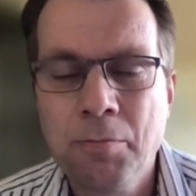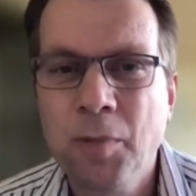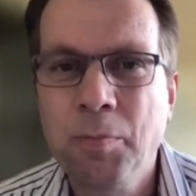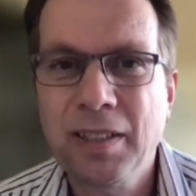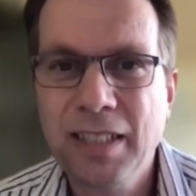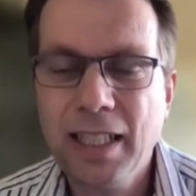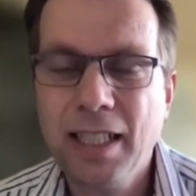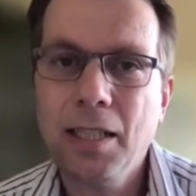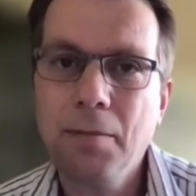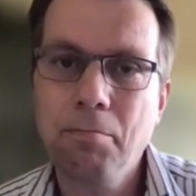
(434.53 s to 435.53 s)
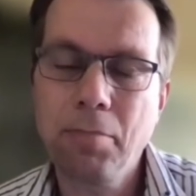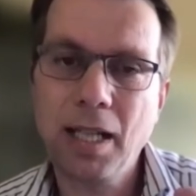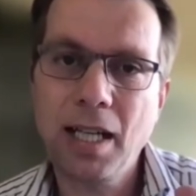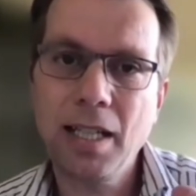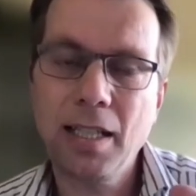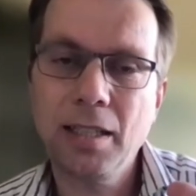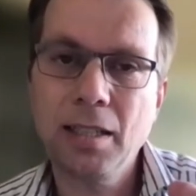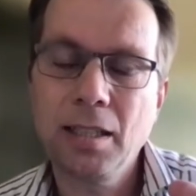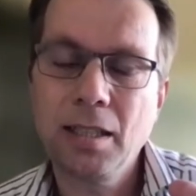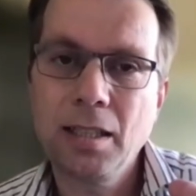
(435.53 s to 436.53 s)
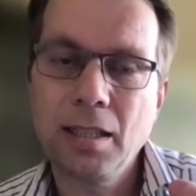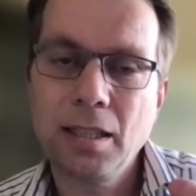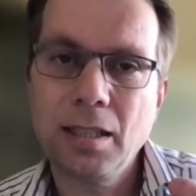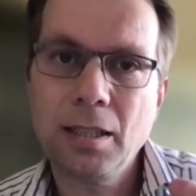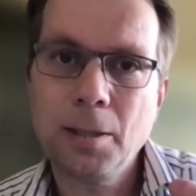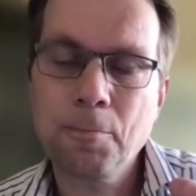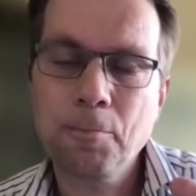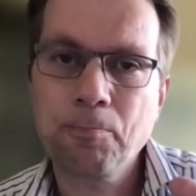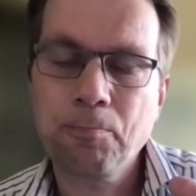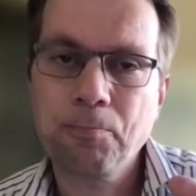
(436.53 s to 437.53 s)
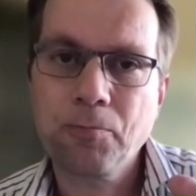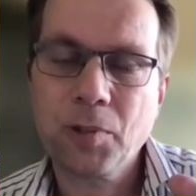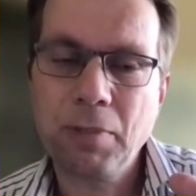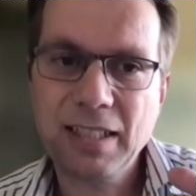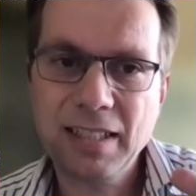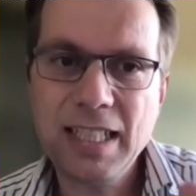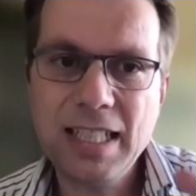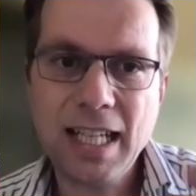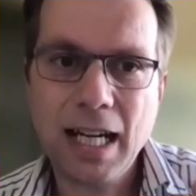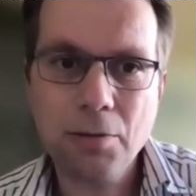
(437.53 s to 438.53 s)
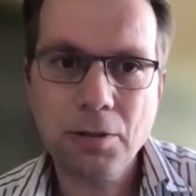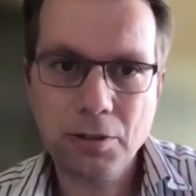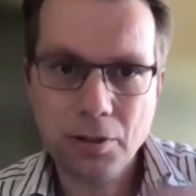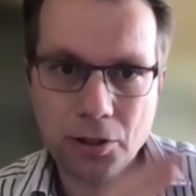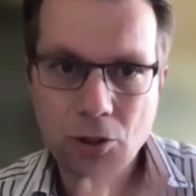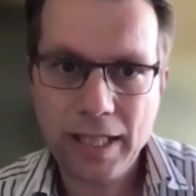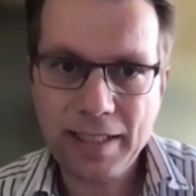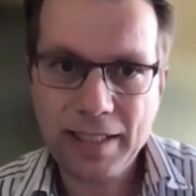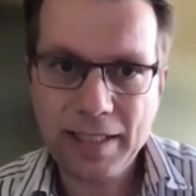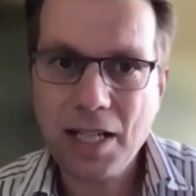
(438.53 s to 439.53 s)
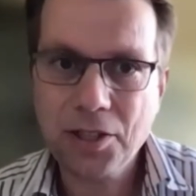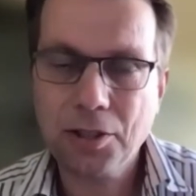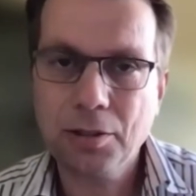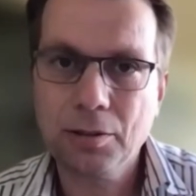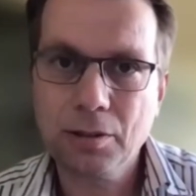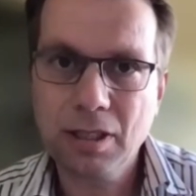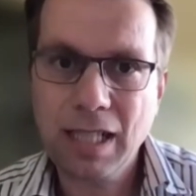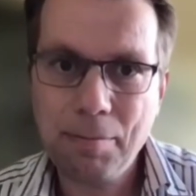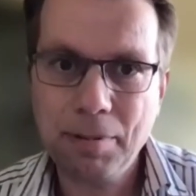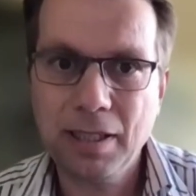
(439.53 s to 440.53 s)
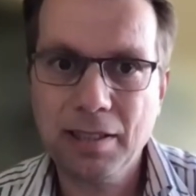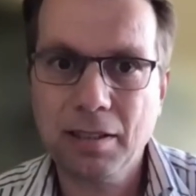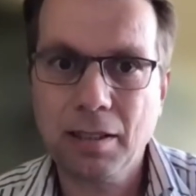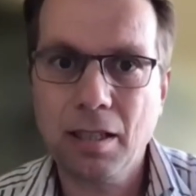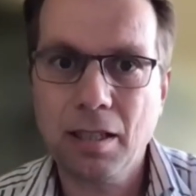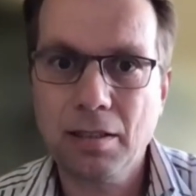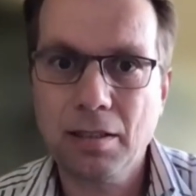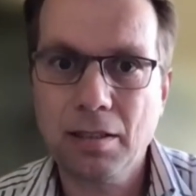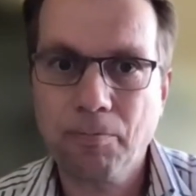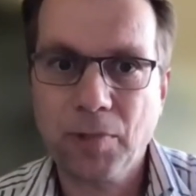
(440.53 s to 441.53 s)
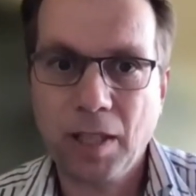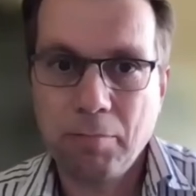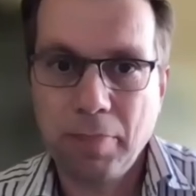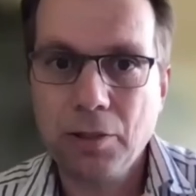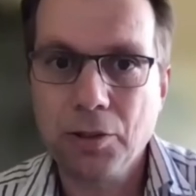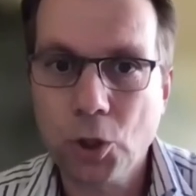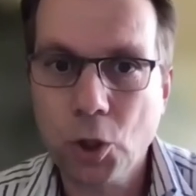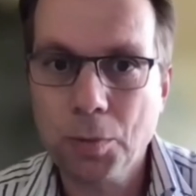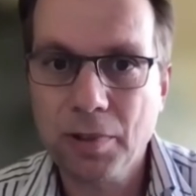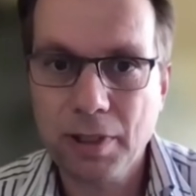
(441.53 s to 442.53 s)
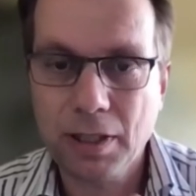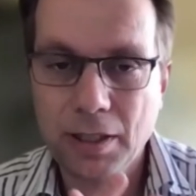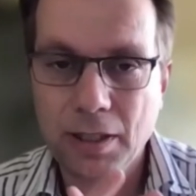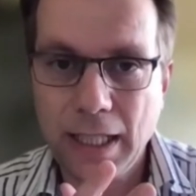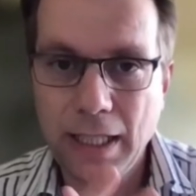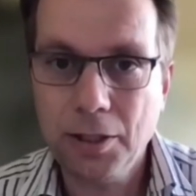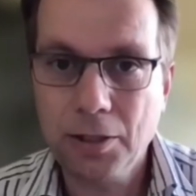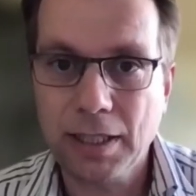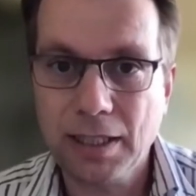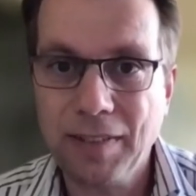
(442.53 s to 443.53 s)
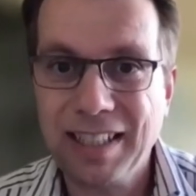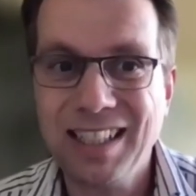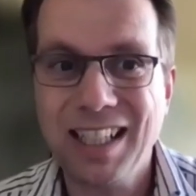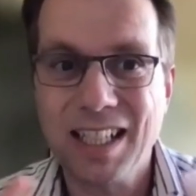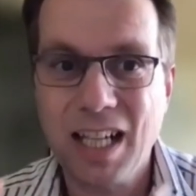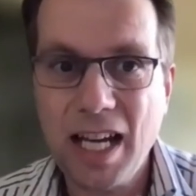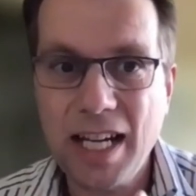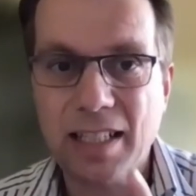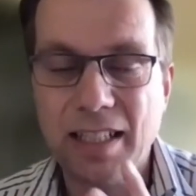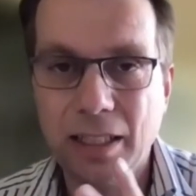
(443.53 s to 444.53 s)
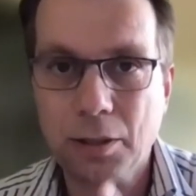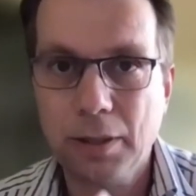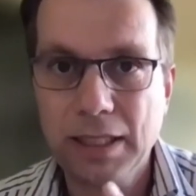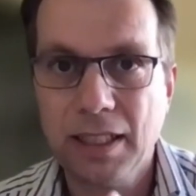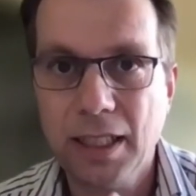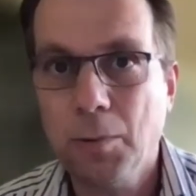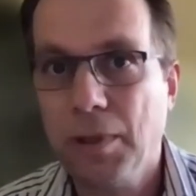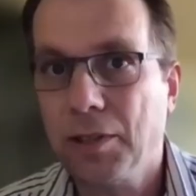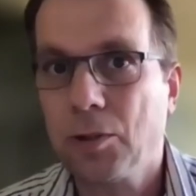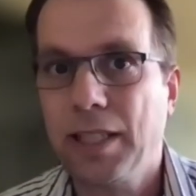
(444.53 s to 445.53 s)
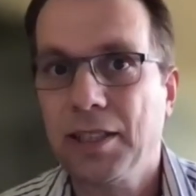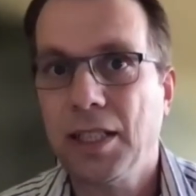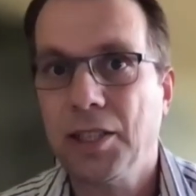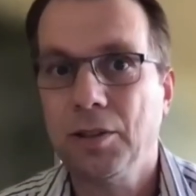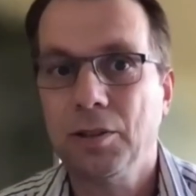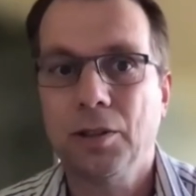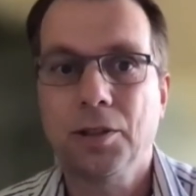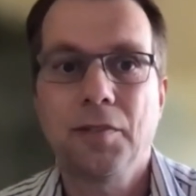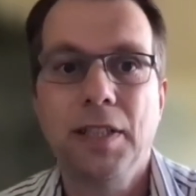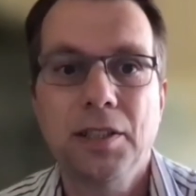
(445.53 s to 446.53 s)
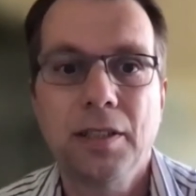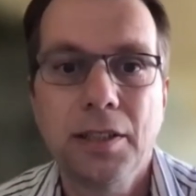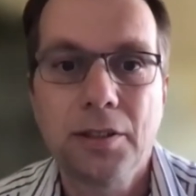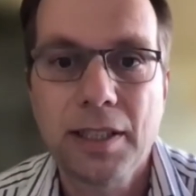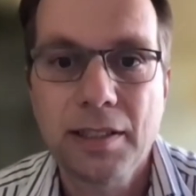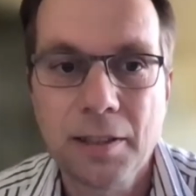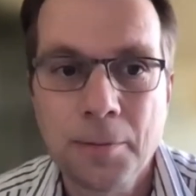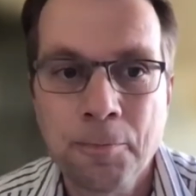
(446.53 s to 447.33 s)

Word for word: But particularly by, um, by seeing how the, the transnational capitalist class and big consumer uh, interests have actually aligned increasingly with transnational conservation interests.